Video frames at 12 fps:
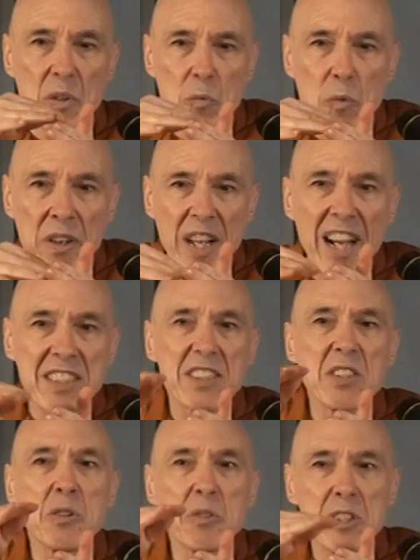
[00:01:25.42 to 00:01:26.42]
one has
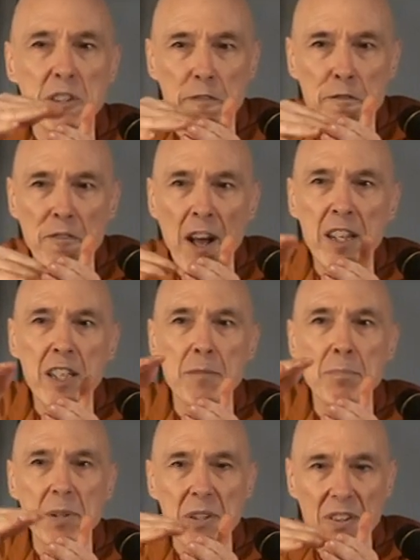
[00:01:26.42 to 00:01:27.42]
to develop
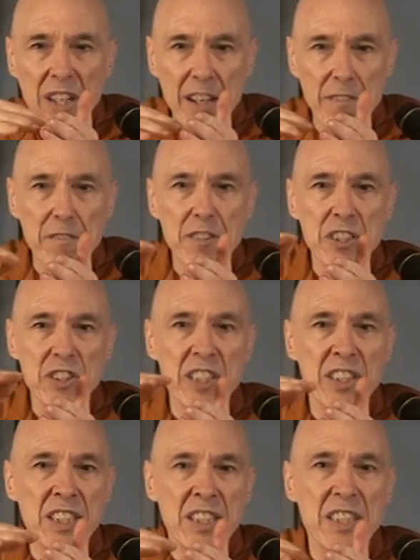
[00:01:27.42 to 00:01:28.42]
that
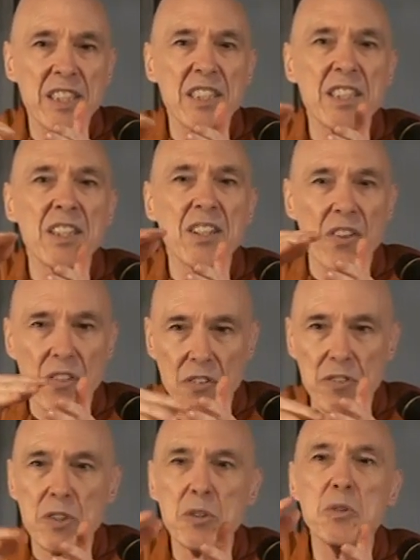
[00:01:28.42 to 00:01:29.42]
vision
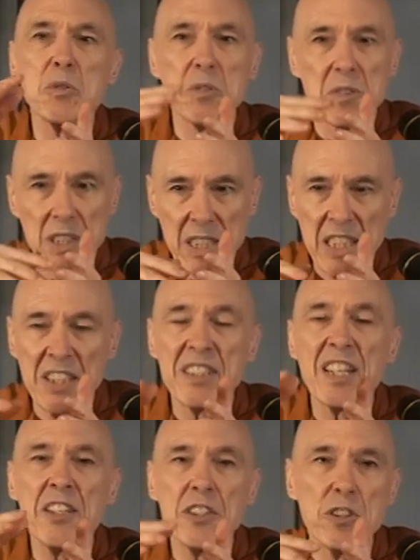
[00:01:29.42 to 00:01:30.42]
through
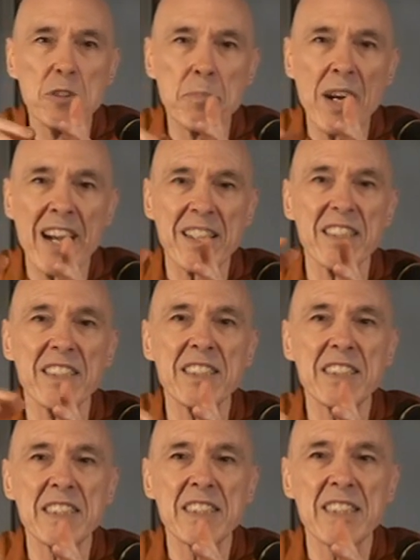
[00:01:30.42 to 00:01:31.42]
continued
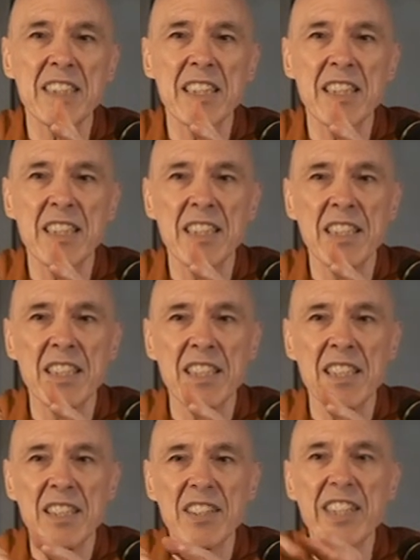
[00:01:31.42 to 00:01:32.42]
practice.
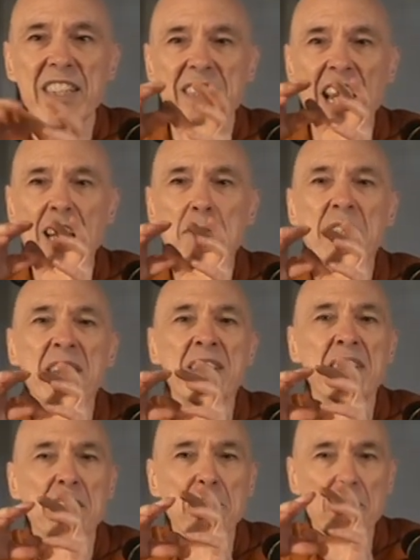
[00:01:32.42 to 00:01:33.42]
The
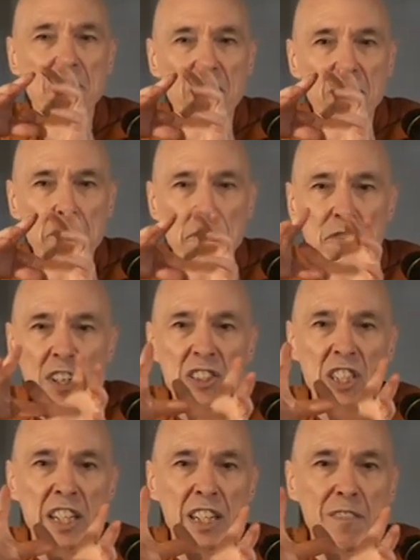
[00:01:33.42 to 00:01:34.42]
attainment of this
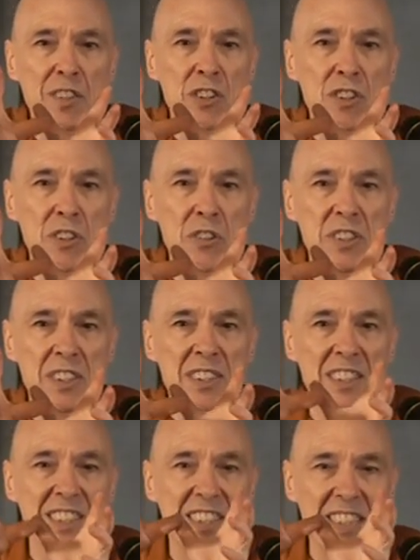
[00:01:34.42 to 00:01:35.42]
vision of the truths,
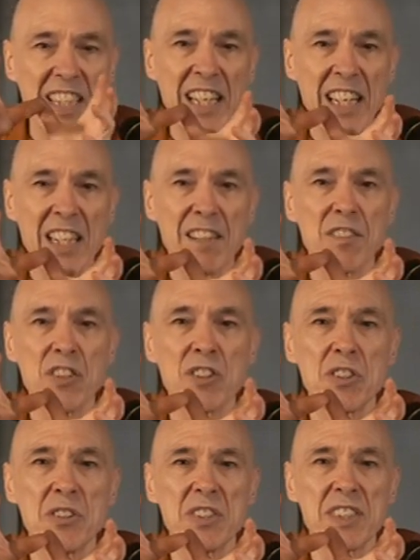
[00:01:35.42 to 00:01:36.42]
this seeing of the
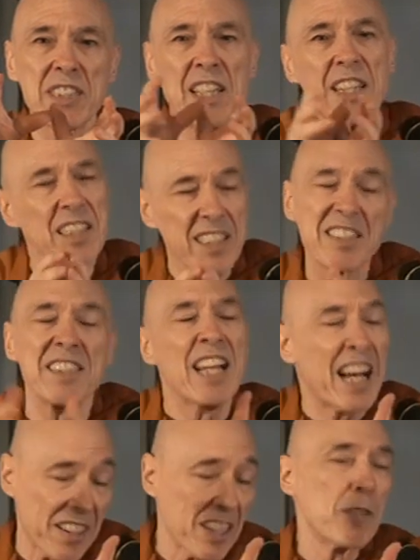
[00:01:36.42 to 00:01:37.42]
truths, is
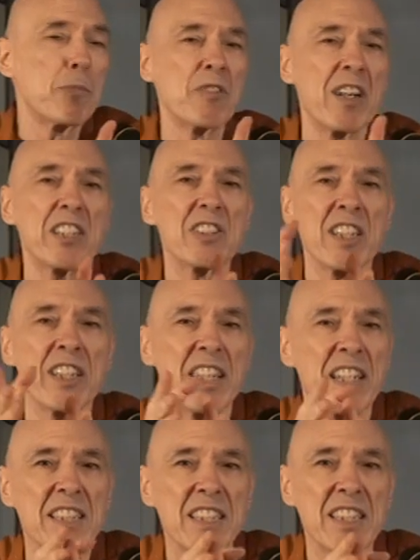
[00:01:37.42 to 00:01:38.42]
not liberation
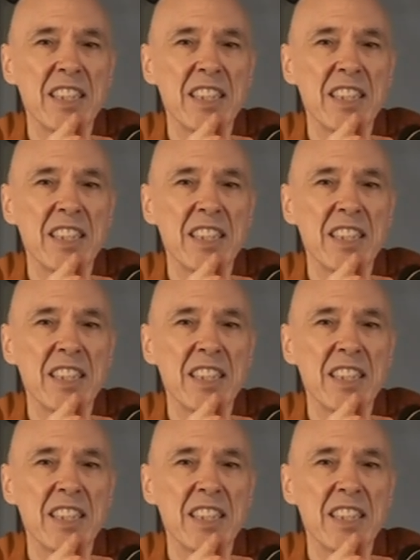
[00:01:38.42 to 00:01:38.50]
yet,